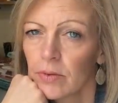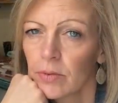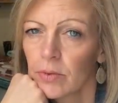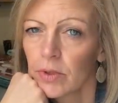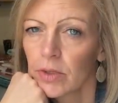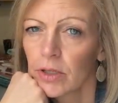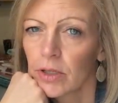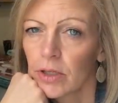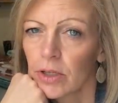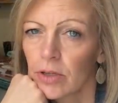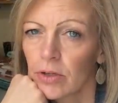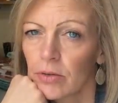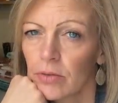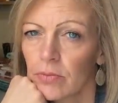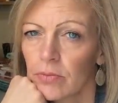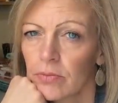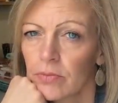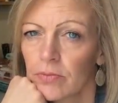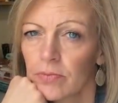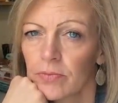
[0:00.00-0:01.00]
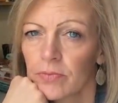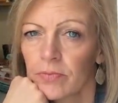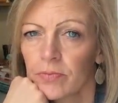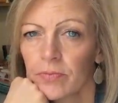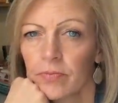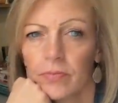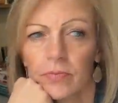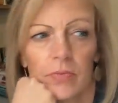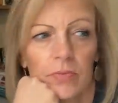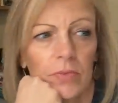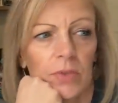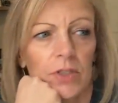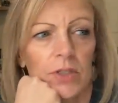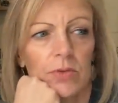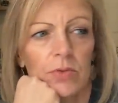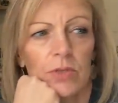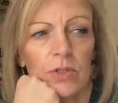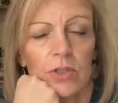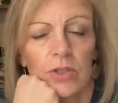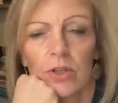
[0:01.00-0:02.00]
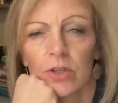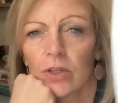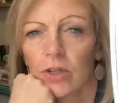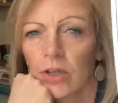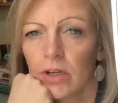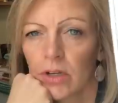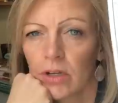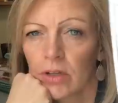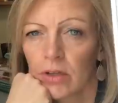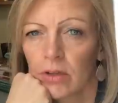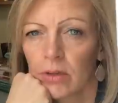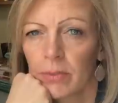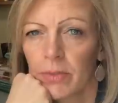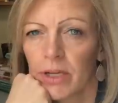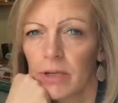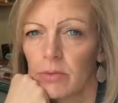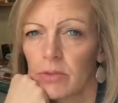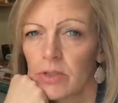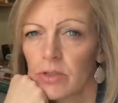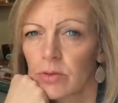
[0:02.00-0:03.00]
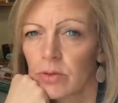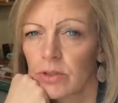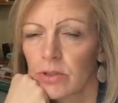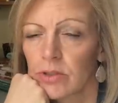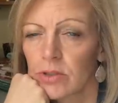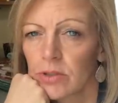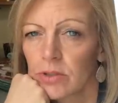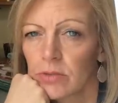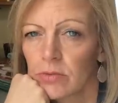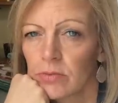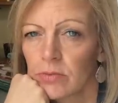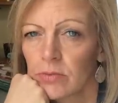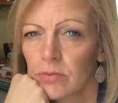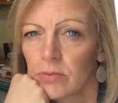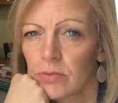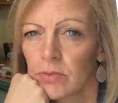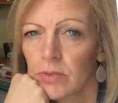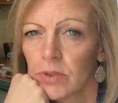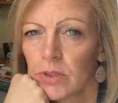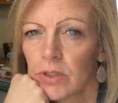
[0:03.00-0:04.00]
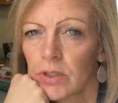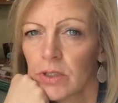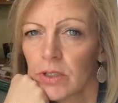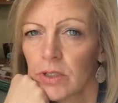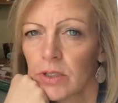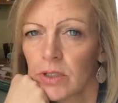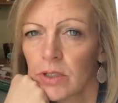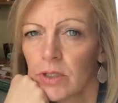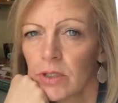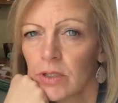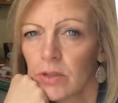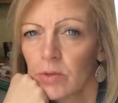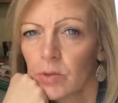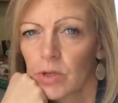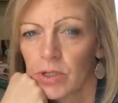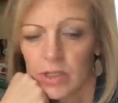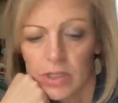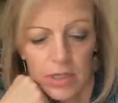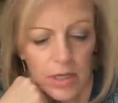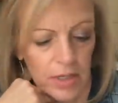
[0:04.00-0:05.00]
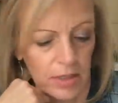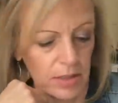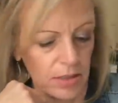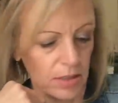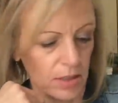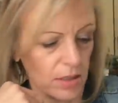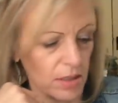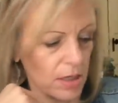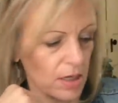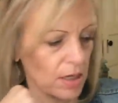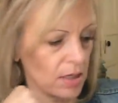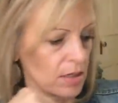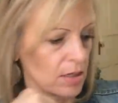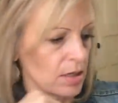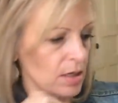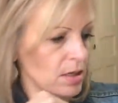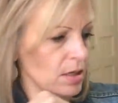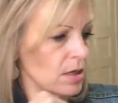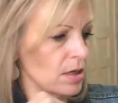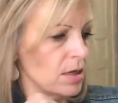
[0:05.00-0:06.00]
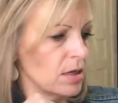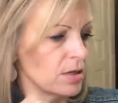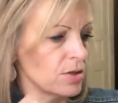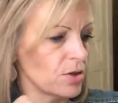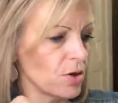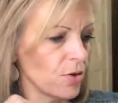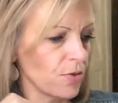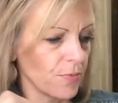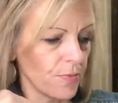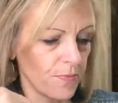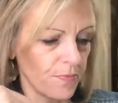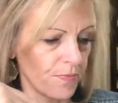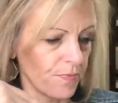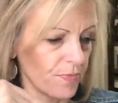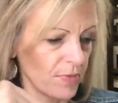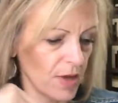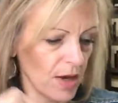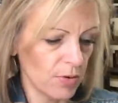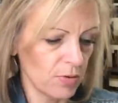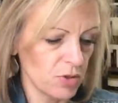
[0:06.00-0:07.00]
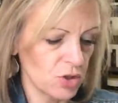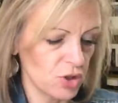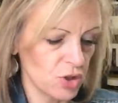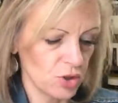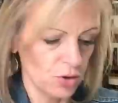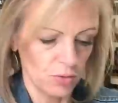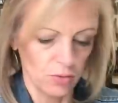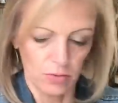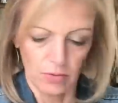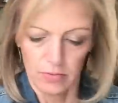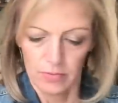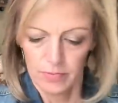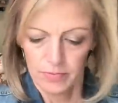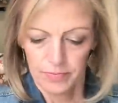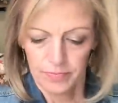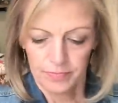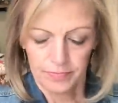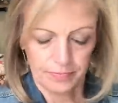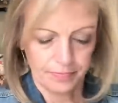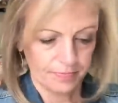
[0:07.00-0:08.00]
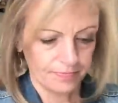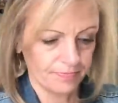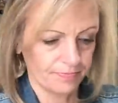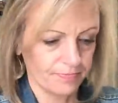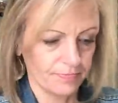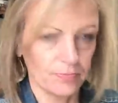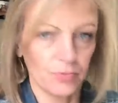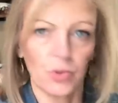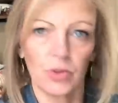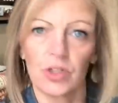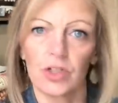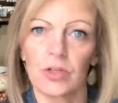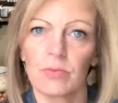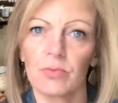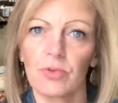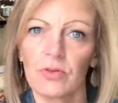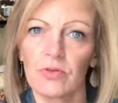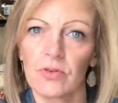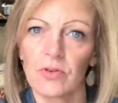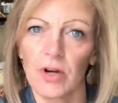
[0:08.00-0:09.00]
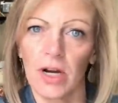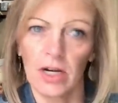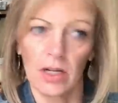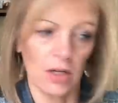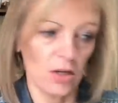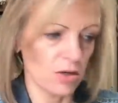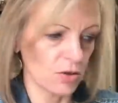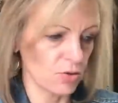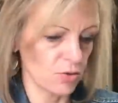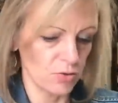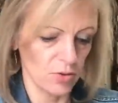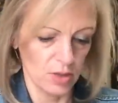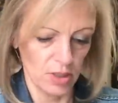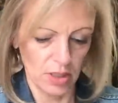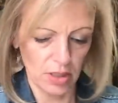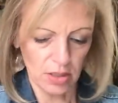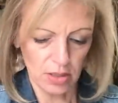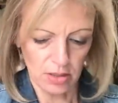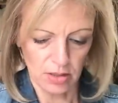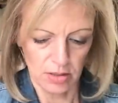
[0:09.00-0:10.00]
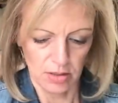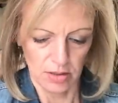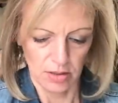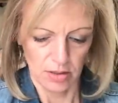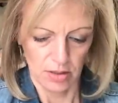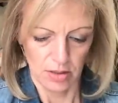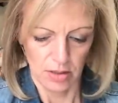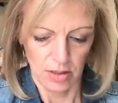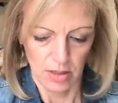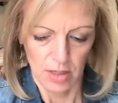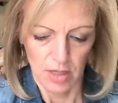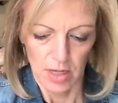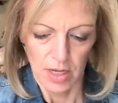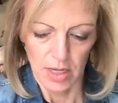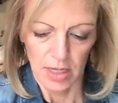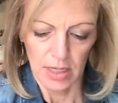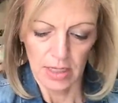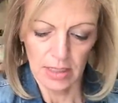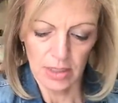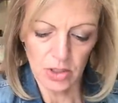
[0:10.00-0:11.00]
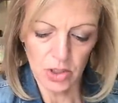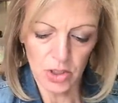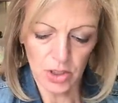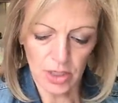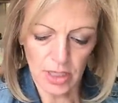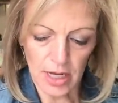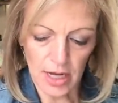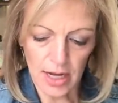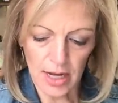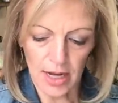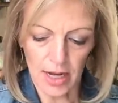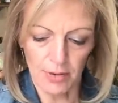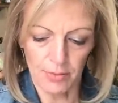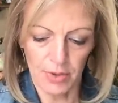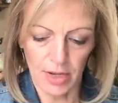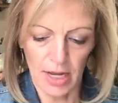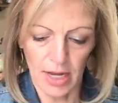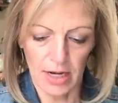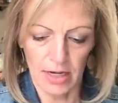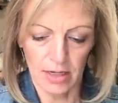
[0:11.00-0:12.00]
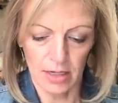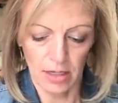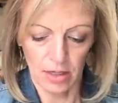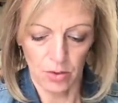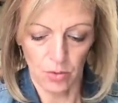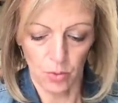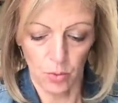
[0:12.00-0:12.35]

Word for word: Really cute. This one's good on a little baby's quilt too. Works nicely on that. So that was June. We're just moving right along through the year. In July, we had another